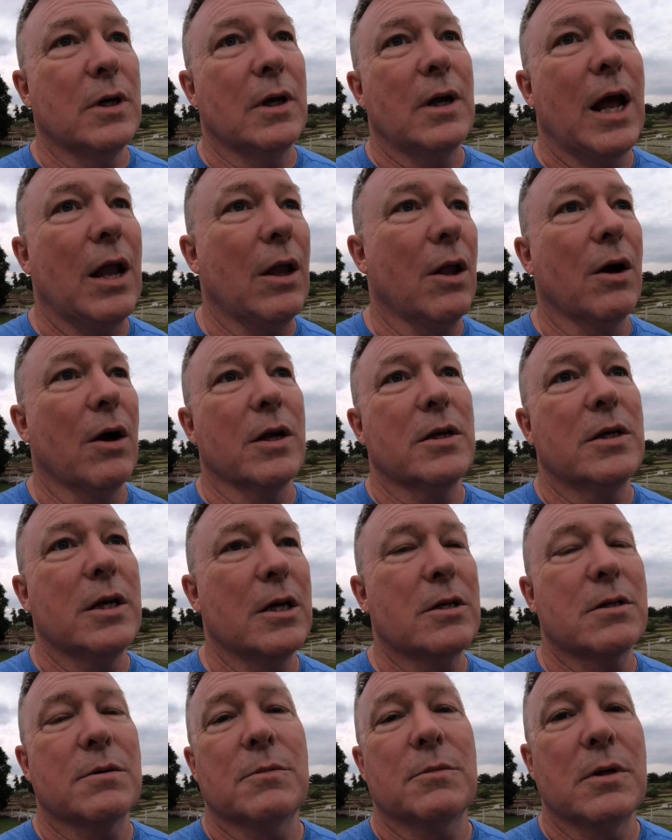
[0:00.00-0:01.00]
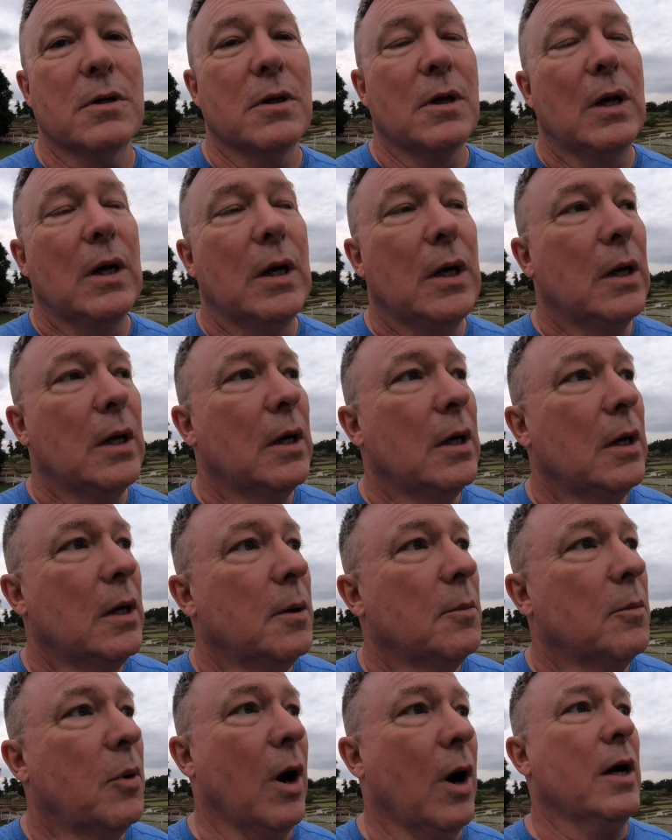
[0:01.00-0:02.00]
and how long it takes them to
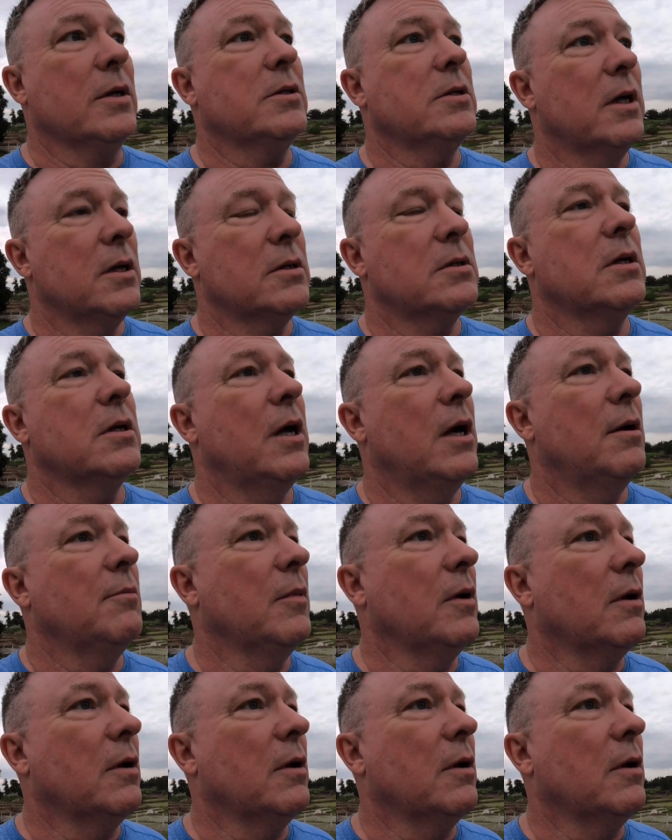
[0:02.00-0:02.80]
process that.